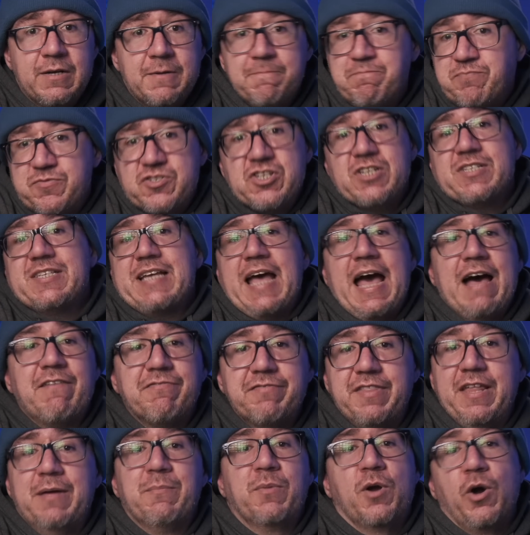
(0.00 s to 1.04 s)
just have
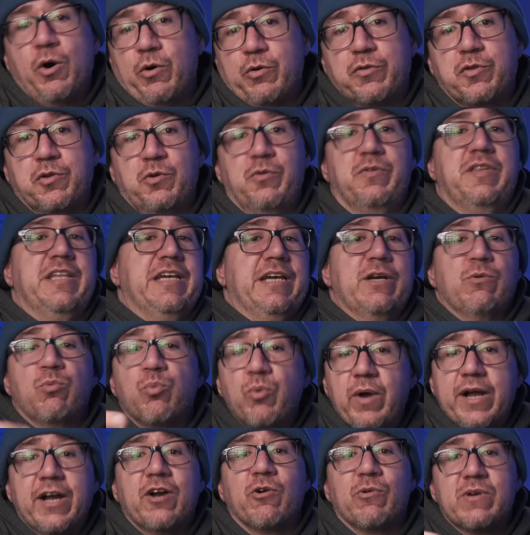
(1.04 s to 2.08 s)
them go through the
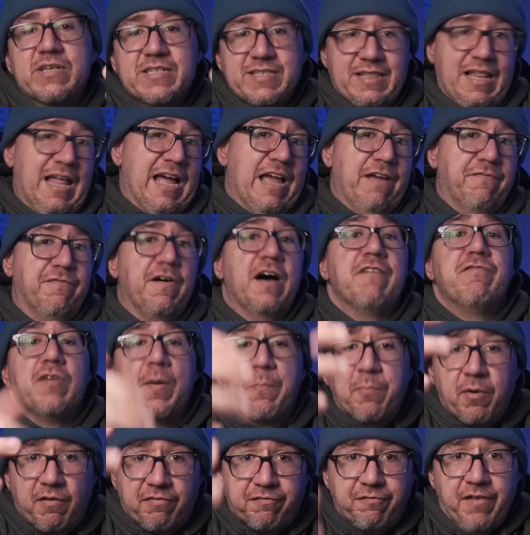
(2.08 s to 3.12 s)
rigorous life of a
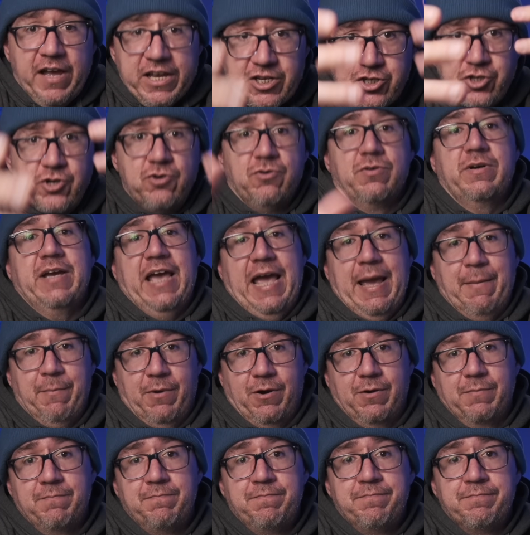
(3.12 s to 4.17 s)
professional
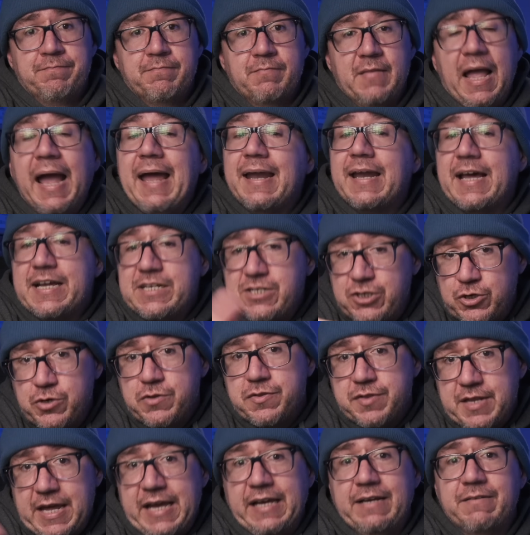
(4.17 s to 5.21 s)
gamer. And I do
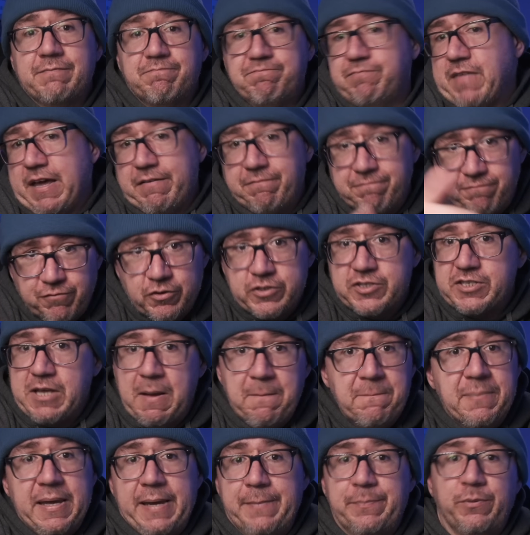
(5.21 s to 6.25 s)
think that for some
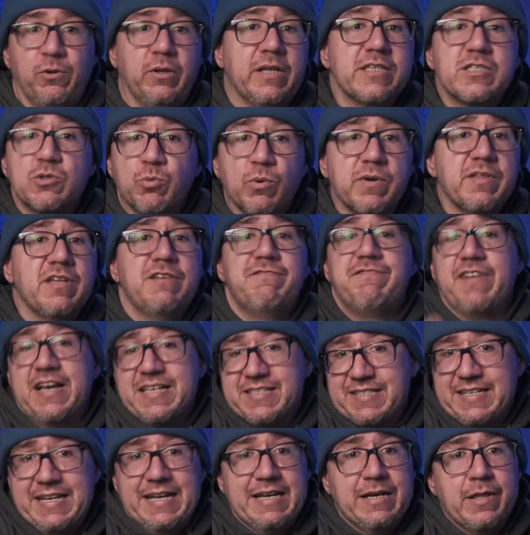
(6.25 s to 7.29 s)
people, it's worth
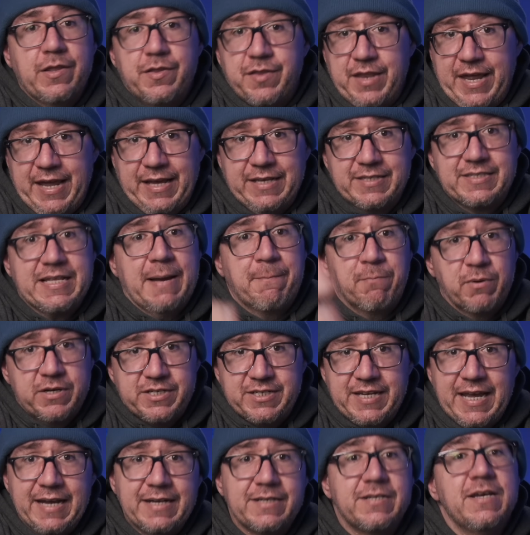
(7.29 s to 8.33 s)
investing into things that
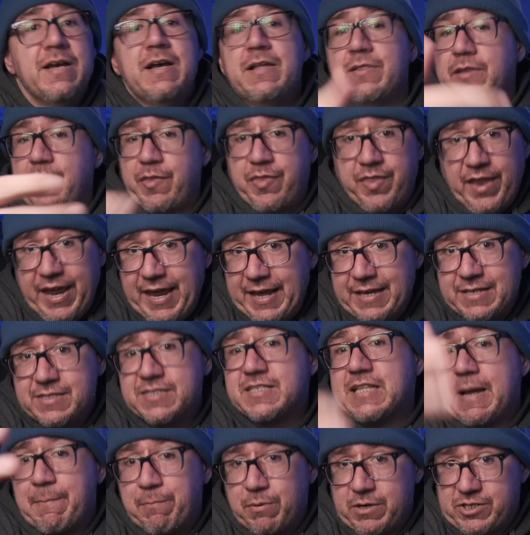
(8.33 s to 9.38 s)
protect the things
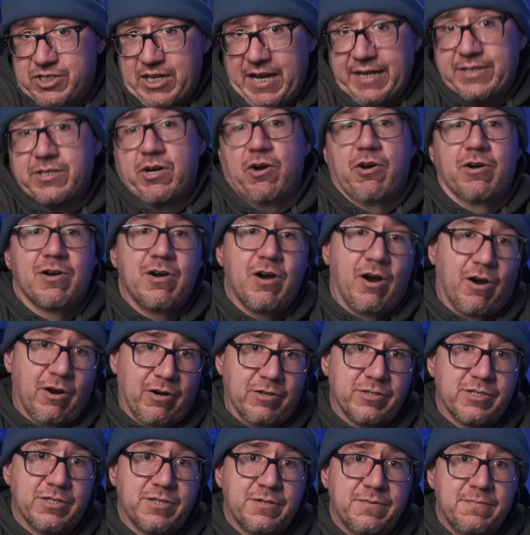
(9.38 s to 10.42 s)
that protect our
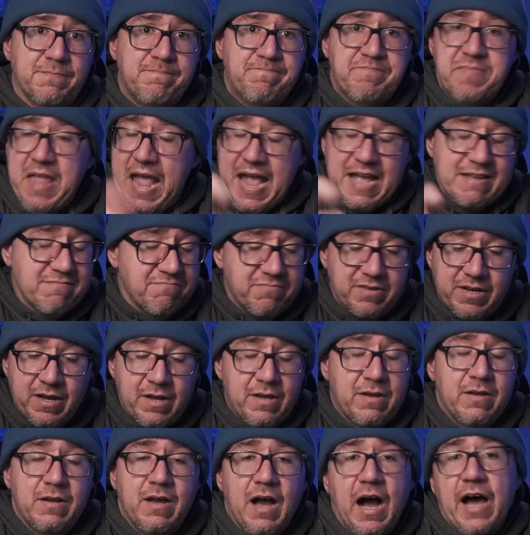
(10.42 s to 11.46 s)
cards and
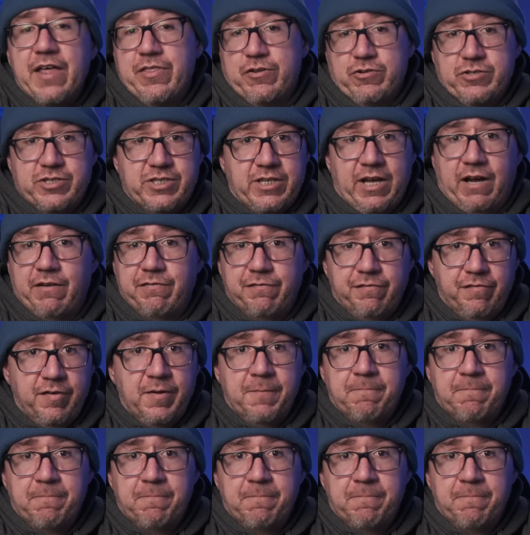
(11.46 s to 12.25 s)
other stuff